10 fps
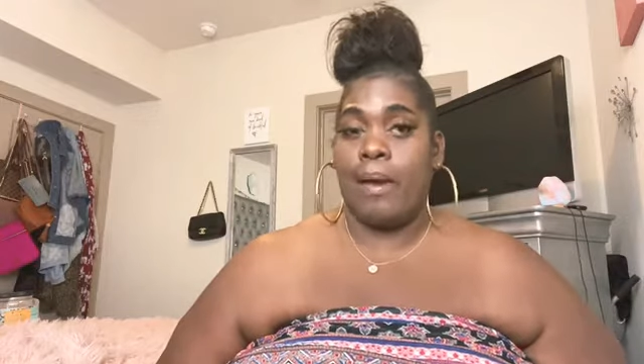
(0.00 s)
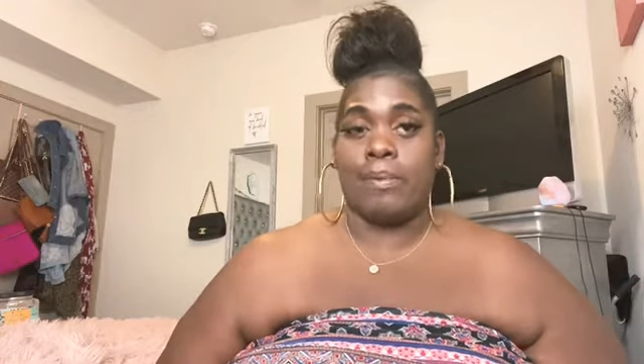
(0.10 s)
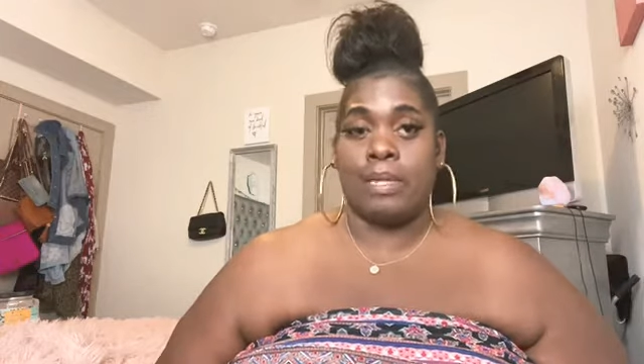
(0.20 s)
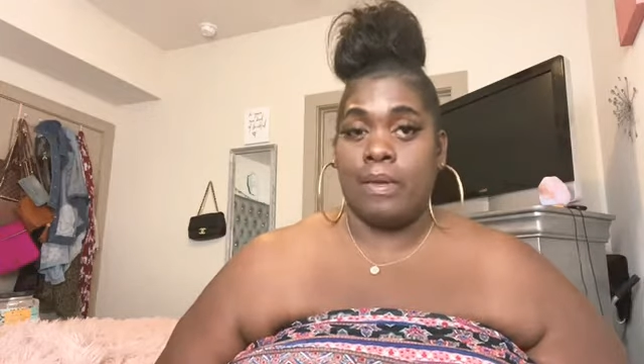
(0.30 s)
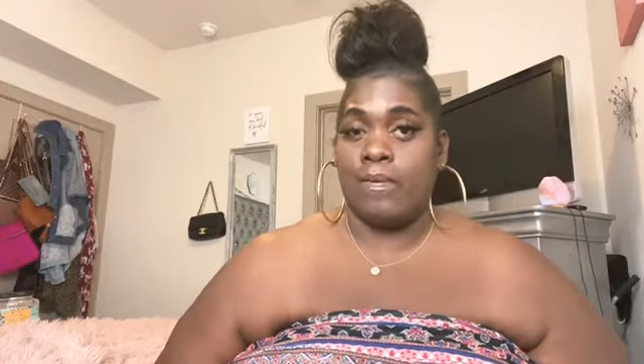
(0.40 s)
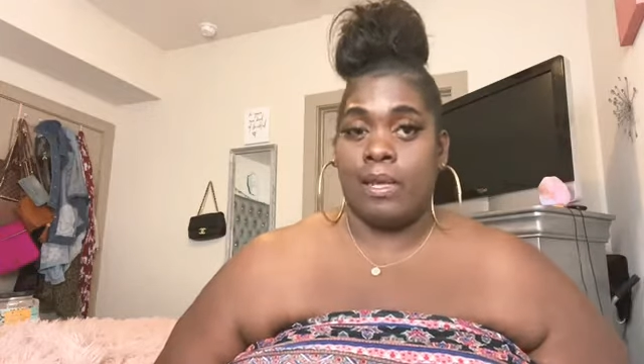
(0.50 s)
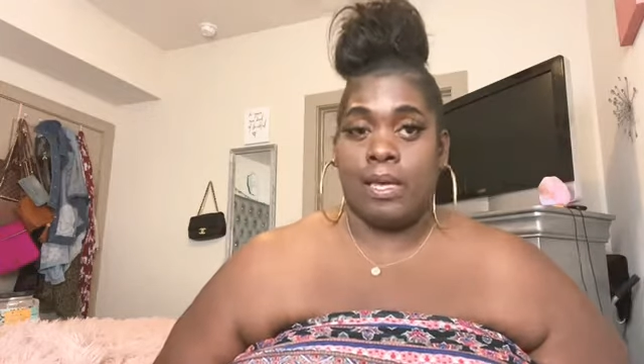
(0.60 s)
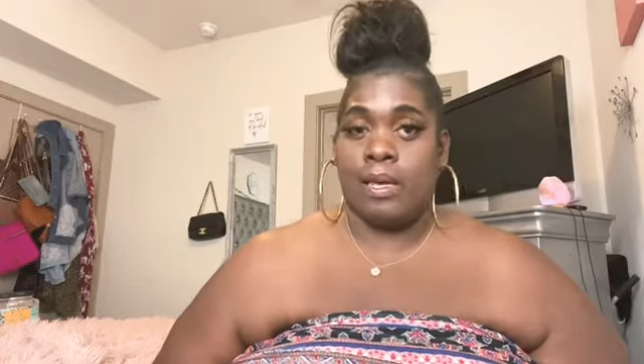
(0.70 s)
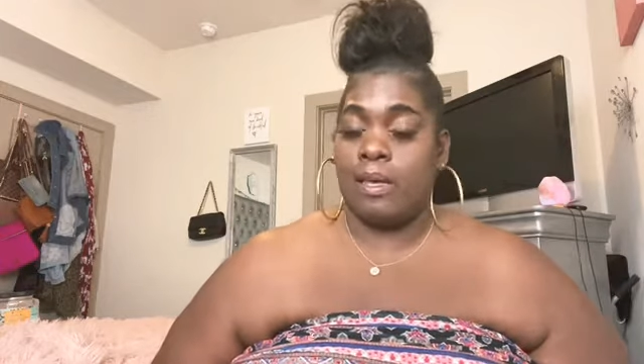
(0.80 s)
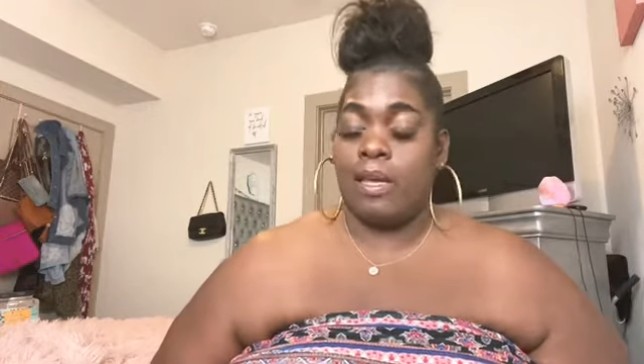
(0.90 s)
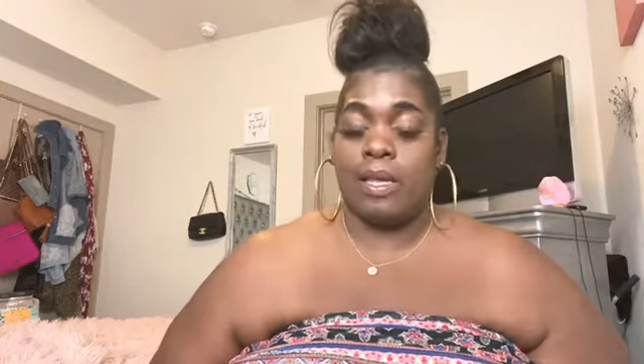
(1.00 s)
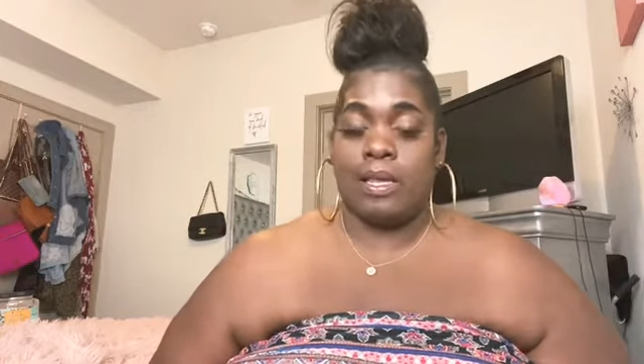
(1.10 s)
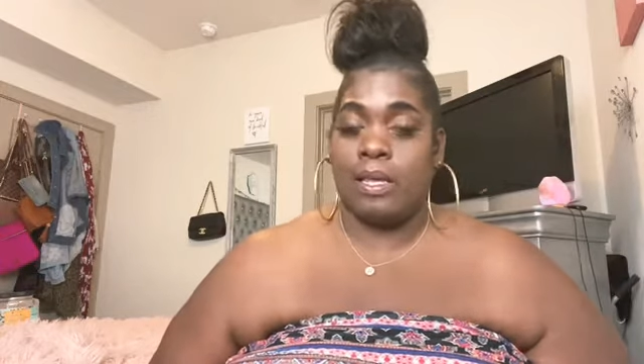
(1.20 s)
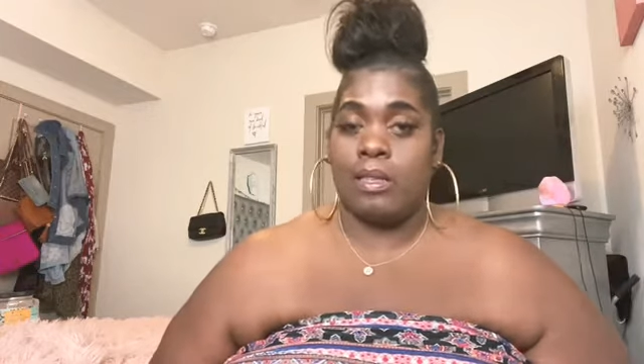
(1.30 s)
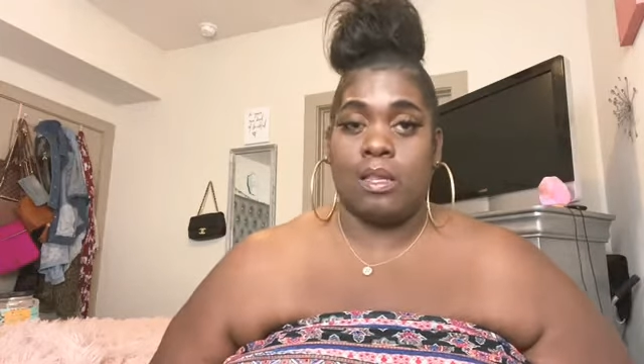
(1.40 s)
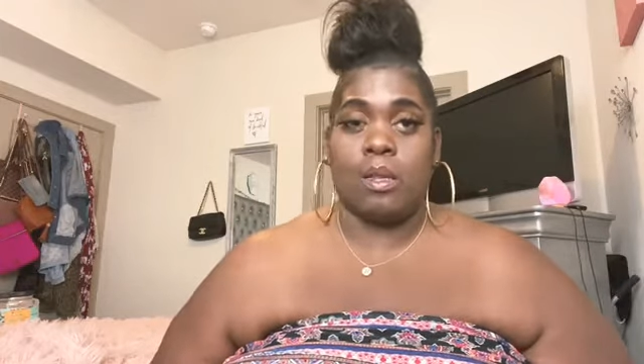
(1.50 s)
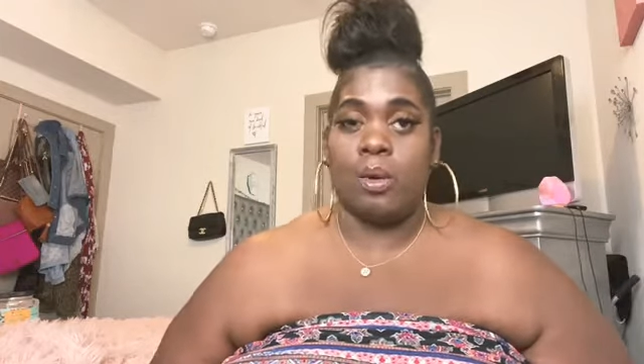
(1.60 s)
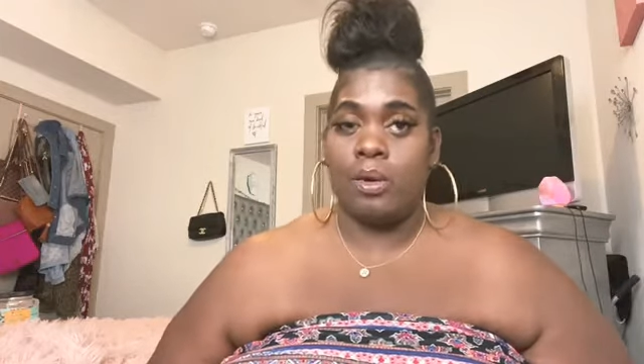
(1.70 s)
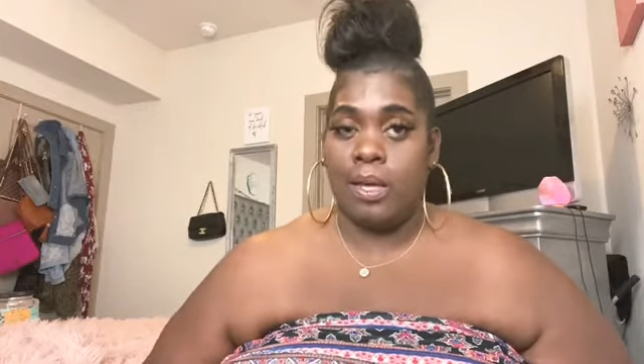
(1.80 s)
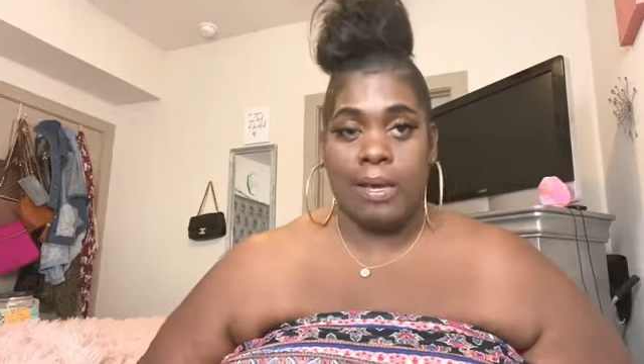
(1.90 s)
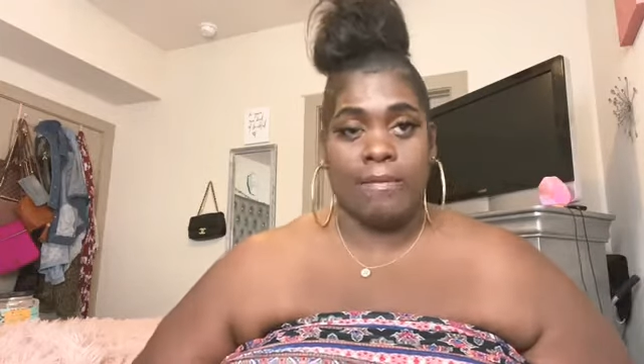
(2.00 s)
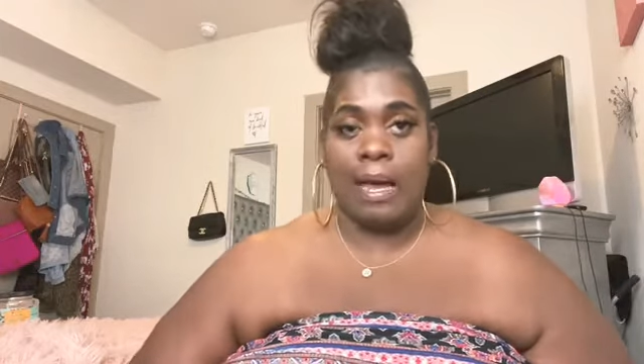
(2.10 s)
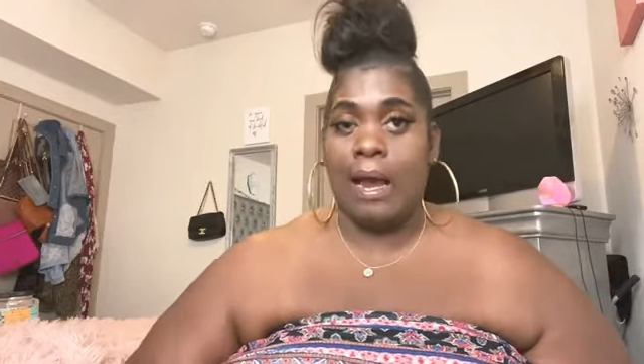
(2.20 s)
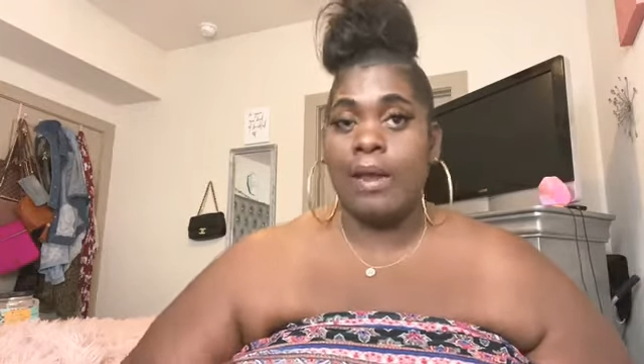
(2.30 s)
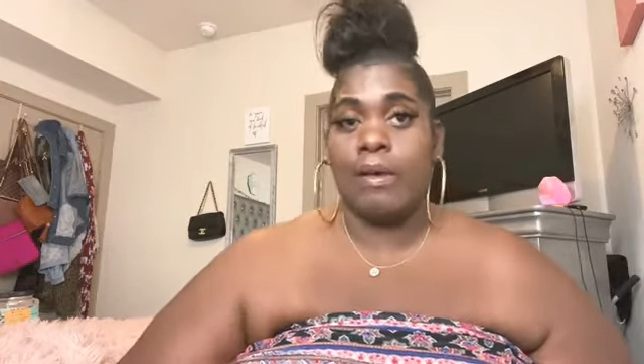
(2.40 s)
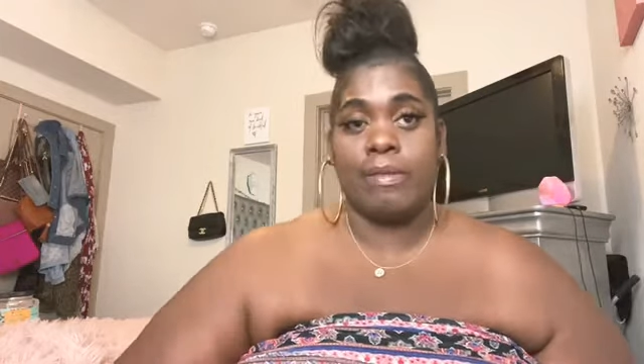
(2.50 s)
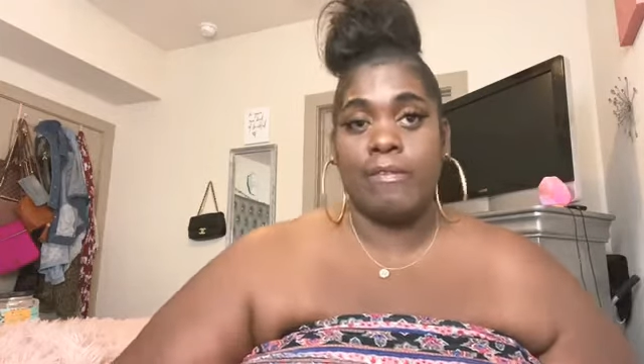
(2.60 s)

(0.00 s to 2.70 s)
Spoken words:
I believe in the Lord, our Heavenly